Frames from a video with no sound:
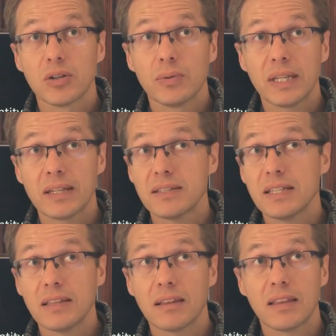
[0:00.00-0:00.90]
we're going to see
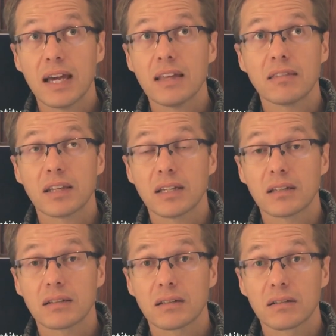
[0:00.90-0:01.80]
that they think,
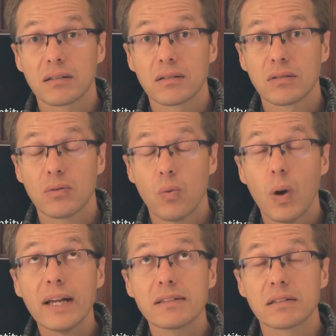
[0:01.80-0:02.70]
What?